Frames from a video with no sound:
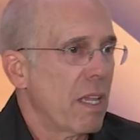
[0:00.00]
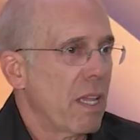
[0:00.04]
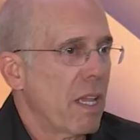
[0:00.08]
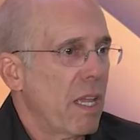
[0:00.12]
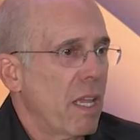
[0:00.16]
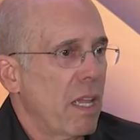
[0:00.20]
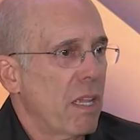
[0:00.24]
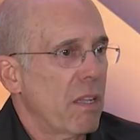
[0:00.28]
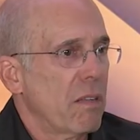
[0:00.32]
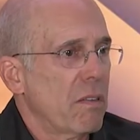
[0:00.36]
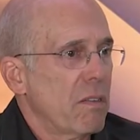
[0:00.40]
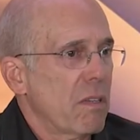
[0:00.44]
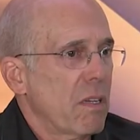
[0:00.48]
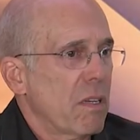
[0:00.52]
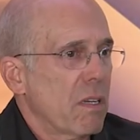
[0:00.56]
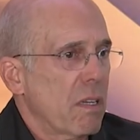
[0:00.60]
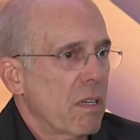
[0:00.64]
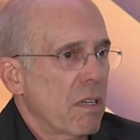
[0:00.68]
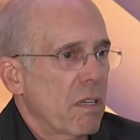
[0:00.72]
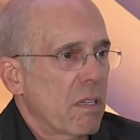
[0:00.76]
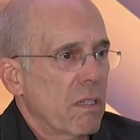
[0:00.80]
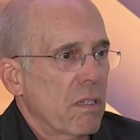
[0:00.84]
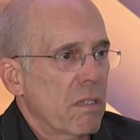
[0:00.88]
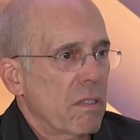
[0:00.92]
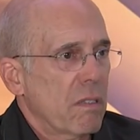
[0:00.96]
and,
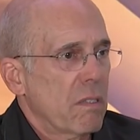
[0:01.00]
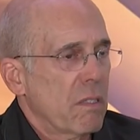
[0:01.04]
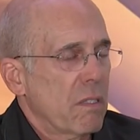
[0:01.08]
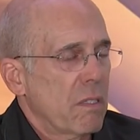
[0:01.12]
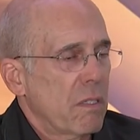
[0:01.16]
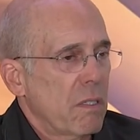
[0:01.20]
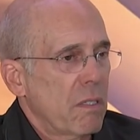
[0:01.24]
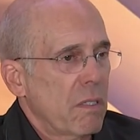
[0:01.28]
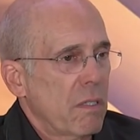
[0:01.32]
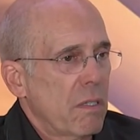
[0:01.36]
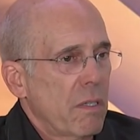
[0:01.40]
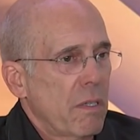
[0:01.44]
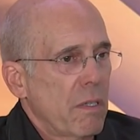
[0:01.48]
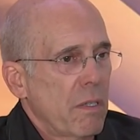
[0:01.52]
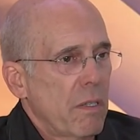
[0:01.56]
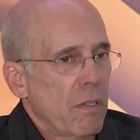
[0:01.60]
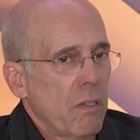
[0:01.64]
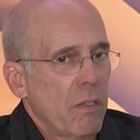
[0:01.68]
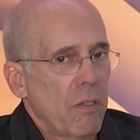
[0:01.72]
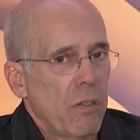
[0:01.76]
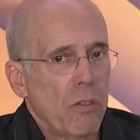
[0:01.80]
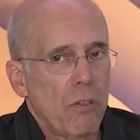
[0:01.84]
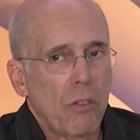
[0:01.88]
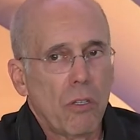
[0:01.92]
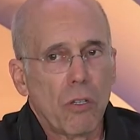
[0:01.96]
uh,
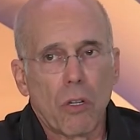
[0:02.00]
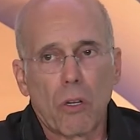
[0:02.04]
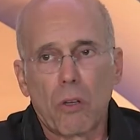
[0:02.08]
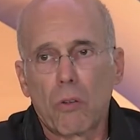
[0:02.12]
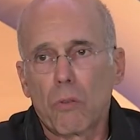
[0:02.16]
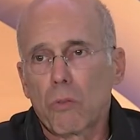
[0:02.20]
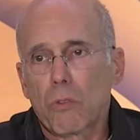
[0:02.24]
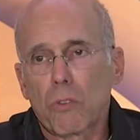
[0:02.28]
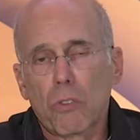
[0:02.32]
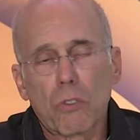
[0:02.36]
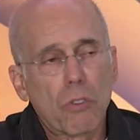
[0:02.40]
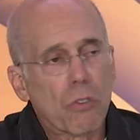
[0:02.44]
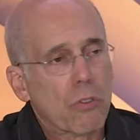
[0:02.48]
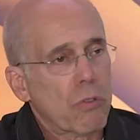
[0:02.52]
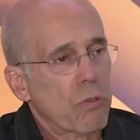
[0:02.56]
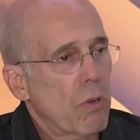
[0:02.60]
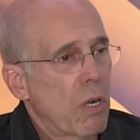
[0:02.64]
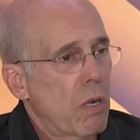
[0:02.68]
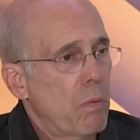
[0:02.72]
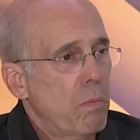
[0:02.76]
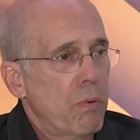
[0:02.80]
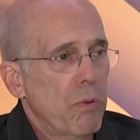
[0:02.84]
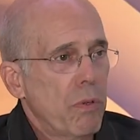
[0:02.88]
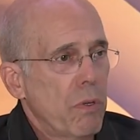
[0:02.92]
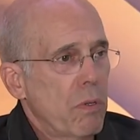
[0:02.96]
you know,
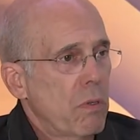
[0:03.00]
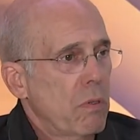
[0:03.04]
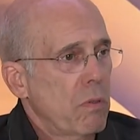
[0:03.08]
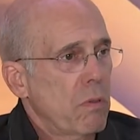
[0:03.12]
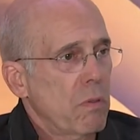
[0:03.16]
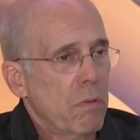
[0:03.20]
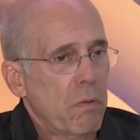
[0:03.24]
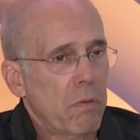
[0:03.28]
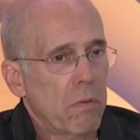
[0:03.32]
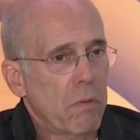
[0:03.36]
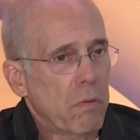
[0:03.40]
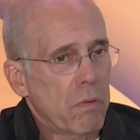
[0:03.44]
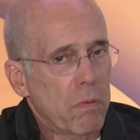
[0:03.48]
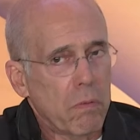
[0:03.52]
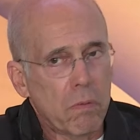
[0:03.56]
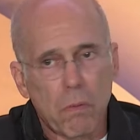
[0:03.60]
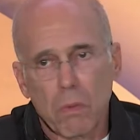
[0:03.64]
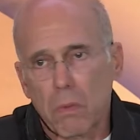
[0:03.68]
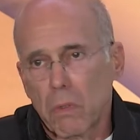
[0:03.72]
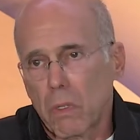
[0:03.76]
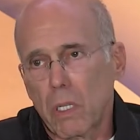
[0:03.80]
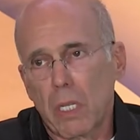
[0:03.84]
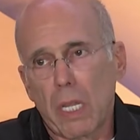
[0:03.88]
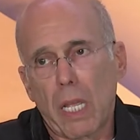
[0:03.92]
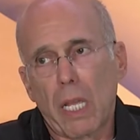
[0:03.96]
Trump will
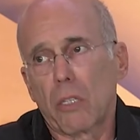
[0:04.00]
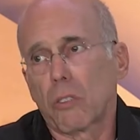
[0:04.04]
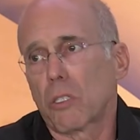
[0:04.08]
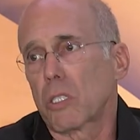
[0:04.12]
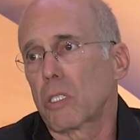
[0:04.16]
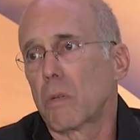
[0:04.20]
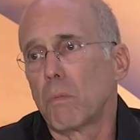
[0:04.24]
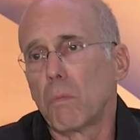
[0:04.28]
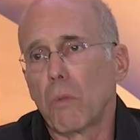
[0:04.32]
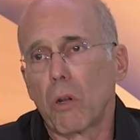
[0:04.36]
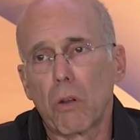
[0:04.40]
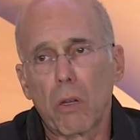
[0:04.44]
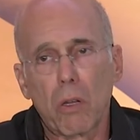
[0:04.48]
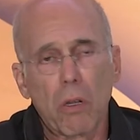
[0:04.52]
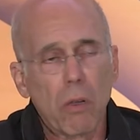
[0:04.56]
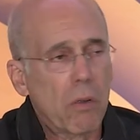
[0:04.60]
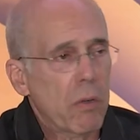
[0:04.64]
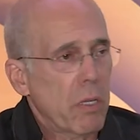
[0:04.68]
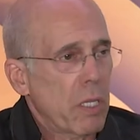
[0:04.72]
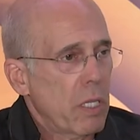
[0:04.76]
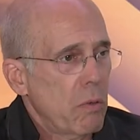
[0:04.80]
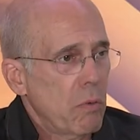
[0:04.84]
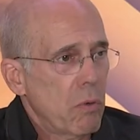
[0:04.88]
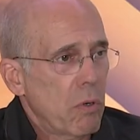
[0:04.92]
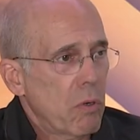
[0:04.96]
announce
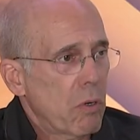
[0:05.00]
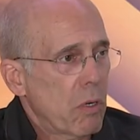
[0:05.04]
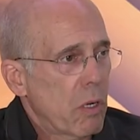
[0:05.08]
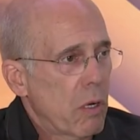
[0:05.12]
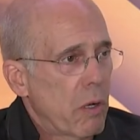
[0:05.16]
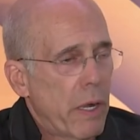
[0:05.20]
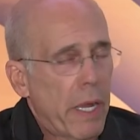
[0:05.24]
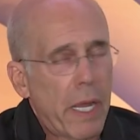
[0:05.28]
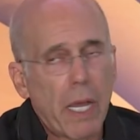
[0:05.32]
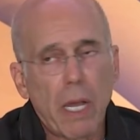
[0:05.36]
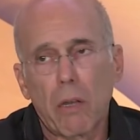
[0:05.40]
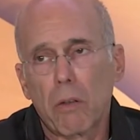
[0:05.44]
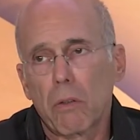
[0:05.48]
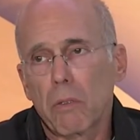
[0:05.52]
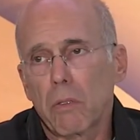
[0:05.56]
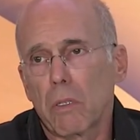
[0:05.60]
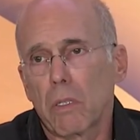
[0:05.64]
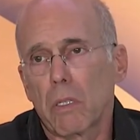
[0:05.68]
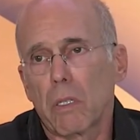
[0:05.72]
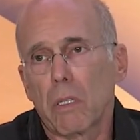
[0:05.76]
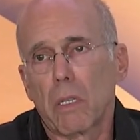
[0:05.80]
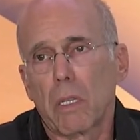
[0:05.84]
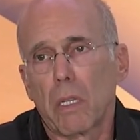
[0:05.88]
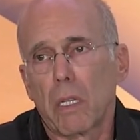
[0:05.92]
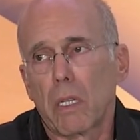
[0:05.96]
tomorrow, he will go out
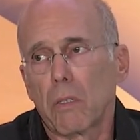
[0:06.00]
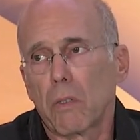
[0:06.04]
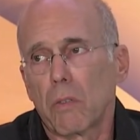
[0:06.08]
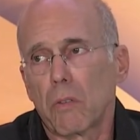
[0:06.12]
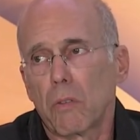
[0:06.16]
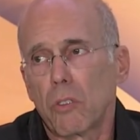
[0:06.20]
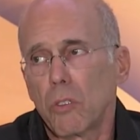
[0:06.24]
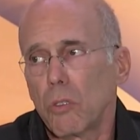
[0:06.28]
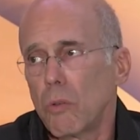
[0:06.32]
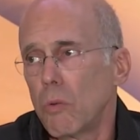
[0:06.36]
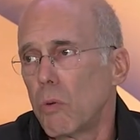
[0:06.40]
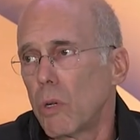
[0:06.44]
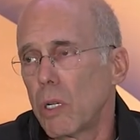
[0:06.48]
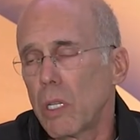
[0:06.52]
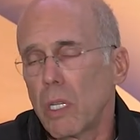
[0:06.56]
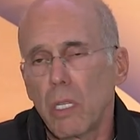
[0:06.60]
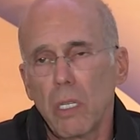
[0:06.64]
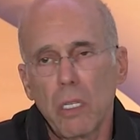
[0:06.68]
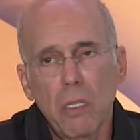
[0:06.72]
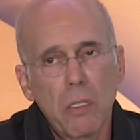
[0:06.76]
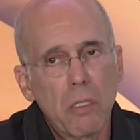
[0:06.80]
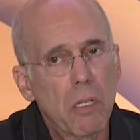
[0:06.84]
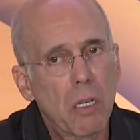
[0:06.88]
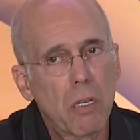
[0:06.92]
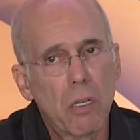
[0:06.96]
and do what
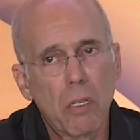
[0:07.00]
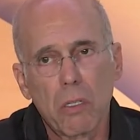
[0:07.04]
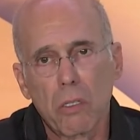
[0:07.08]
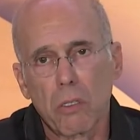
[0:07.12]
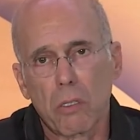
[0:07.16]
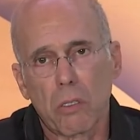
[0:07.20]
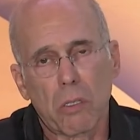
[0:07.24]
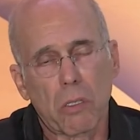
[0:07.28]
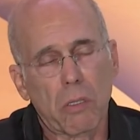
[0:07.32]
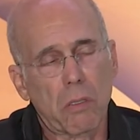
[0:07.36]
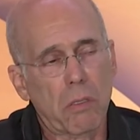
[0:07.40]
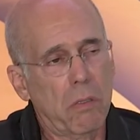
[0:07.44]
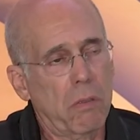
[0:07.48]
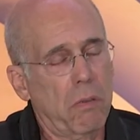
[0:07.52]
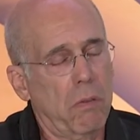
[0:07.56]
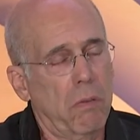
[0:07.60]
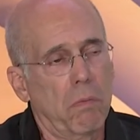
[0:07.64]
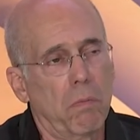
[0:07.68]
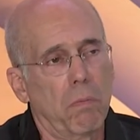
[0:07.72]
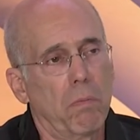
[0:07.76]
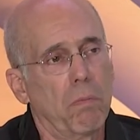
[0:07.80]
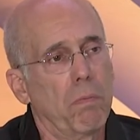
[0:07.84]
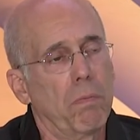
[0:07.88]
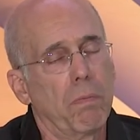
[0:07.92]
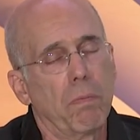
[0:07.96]
he does
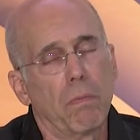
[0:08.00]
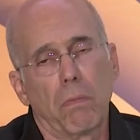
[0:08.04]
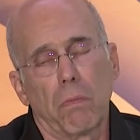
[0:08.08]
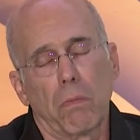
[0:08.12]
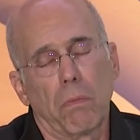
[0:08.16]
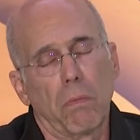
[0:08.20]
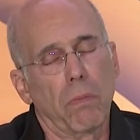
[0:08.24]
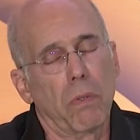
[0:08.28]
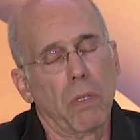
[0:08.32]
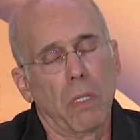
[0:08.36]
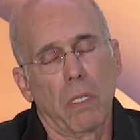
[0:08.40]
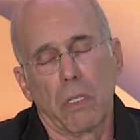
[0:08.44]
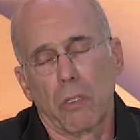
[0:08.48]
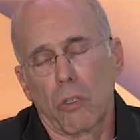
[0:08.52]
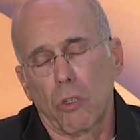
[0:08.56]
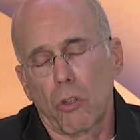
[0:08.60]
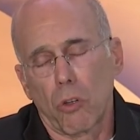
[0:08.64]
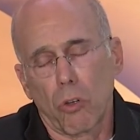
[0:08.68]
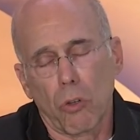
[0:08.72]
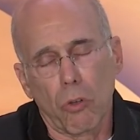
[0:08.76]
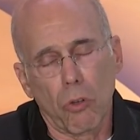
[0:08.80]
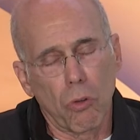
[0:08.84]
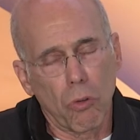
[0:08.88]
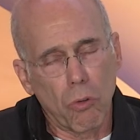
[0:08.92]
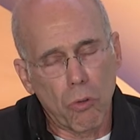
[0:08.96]

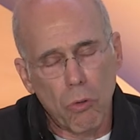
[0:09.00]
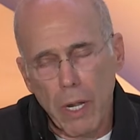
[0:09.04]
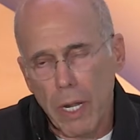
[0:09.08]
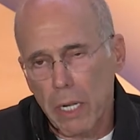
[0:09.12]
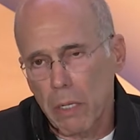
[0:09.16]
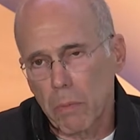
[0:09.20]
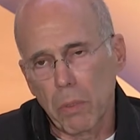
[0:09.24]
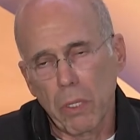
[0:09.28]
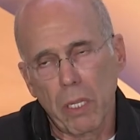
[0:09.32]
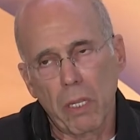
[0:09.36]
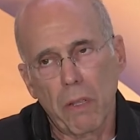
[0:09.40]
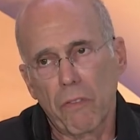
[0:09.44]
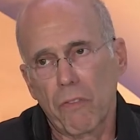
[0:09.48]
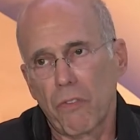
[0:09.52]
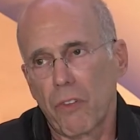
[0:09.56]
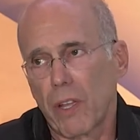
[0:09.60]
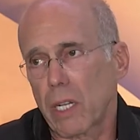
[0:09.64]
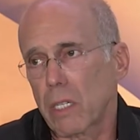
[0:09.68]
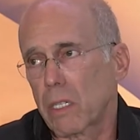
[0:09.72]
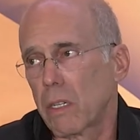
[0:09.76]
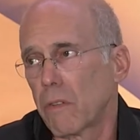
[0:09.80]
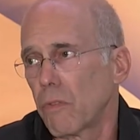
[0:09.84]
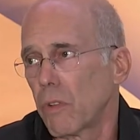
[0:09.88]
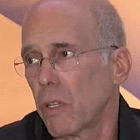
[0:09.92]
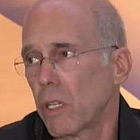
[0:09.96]
incredibly
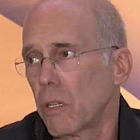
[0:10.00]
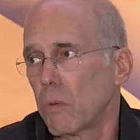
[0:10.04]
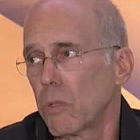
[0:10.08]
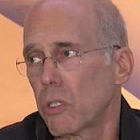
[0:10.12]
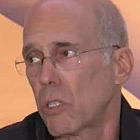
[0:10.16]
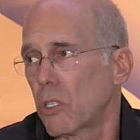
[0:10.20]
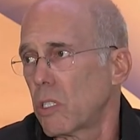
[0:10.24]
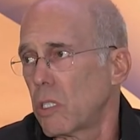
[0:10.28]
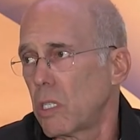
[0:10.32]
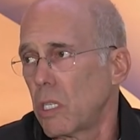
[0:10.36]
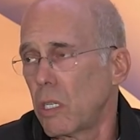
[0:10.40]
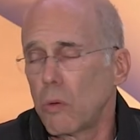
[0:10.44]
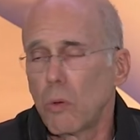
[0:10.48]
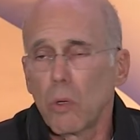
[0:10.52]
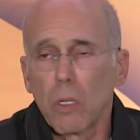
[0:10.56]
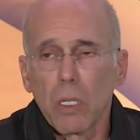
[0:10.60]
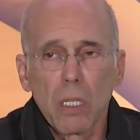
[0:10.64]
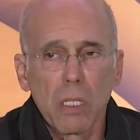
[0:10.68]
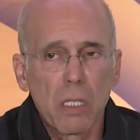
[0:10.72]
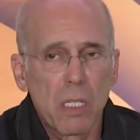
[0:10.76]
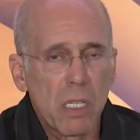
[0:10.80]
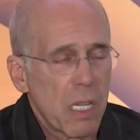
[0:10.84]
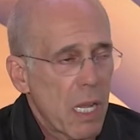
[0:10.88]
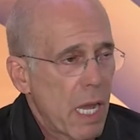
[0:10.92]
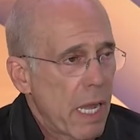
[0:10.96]
effectively, which is he
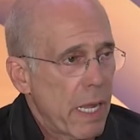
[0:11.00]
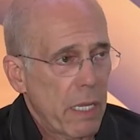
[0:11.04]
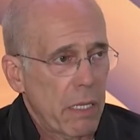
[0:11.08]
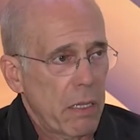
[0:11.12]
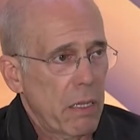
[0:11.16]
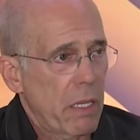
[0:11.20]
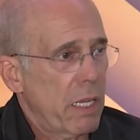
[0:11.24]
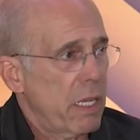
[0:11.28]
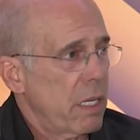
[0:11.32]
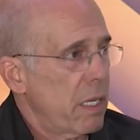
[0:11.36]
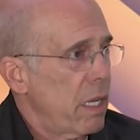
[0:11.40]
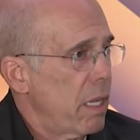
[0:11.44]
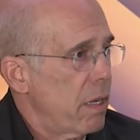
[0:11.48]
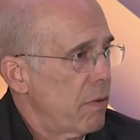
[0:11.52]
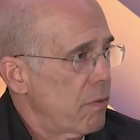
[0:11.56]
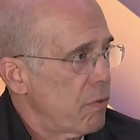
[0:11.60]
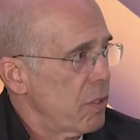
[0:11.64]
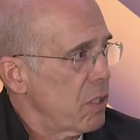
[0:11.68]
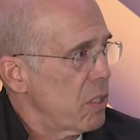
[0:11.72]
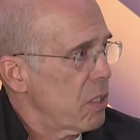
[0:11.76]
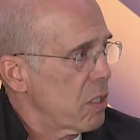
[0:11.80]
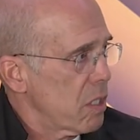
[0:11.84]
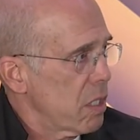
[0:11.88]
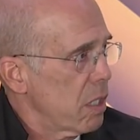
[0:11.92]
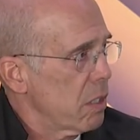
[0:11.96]
will annihilate
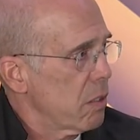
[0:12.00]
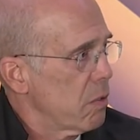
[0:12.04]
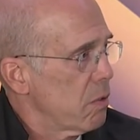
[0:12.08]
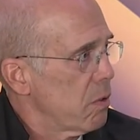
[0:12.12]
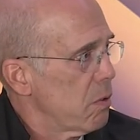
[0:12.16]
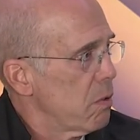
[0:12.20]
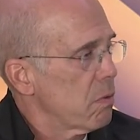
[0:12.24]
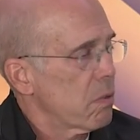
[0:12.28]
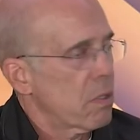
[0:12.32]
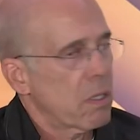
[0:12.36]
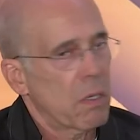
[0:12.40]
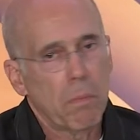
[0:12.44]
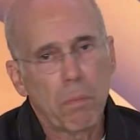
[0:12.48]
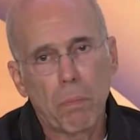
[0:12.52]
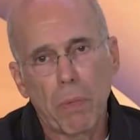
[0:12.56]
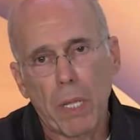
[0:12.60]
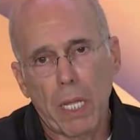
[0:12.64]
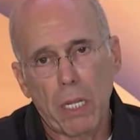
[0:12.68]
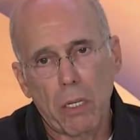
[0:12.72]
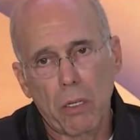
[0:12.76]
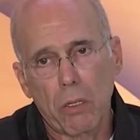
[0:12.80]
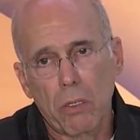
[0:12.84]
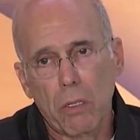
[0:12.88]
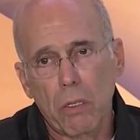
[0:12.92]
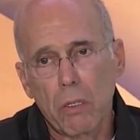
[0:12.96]
every single
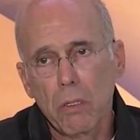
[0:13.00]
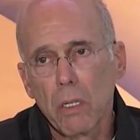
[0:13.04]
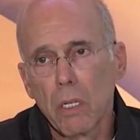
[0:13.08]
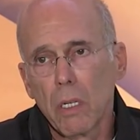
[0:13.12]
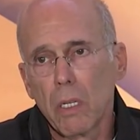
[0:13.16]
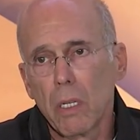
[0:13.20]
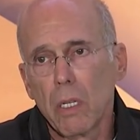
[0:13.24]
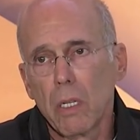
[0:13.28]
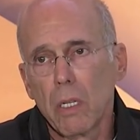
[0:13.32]
competitor.